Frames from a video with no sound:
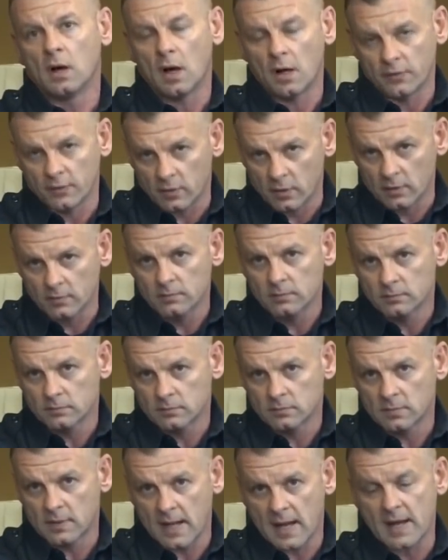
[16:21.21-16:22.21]
other
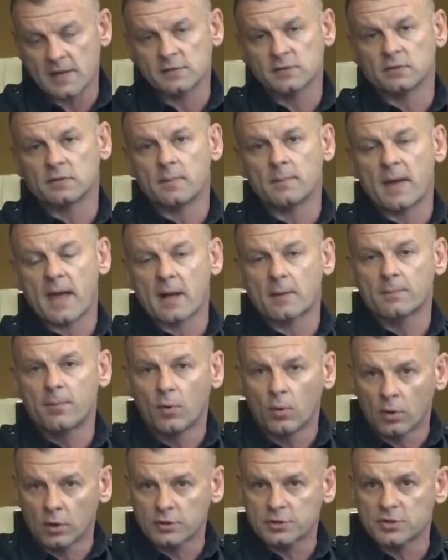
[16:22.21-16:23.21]
guys on the back
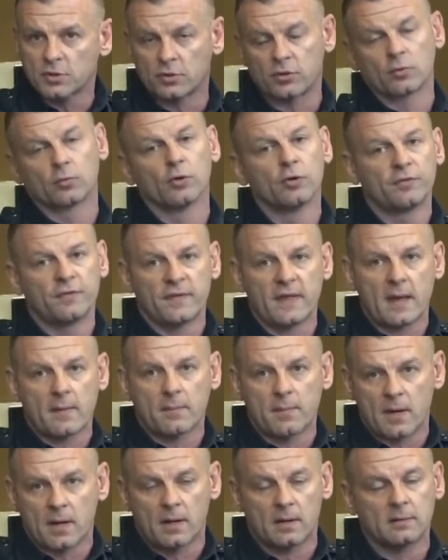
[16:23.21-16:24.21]
porch, on the roof of
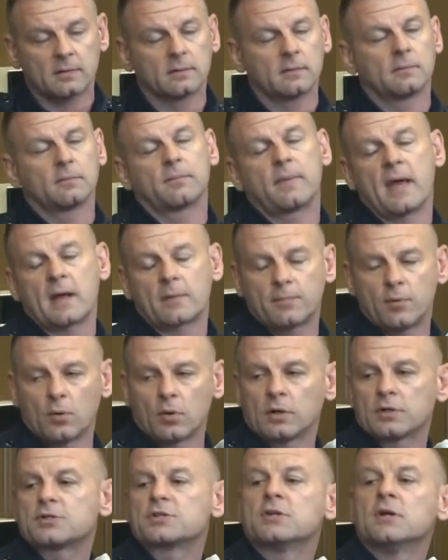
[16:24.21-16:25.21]
that uh, back
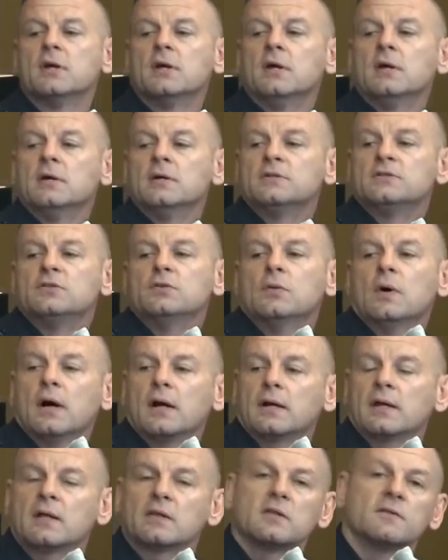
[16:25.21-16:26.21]
porch, to
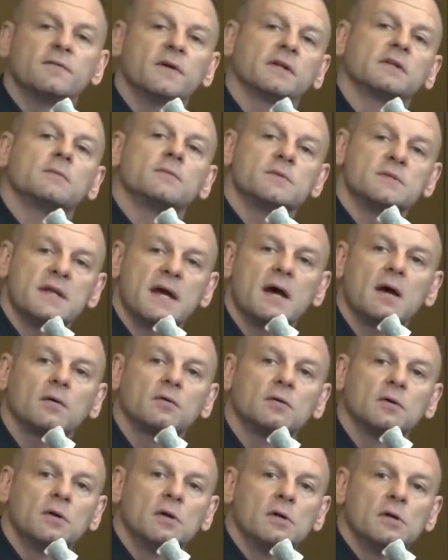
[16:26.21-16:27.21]
uh, get the victims
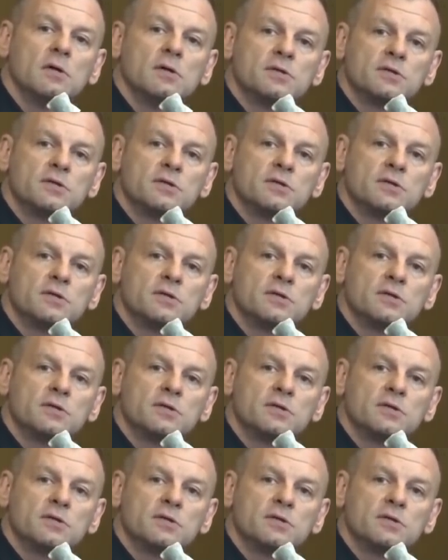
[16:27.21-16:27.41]
down.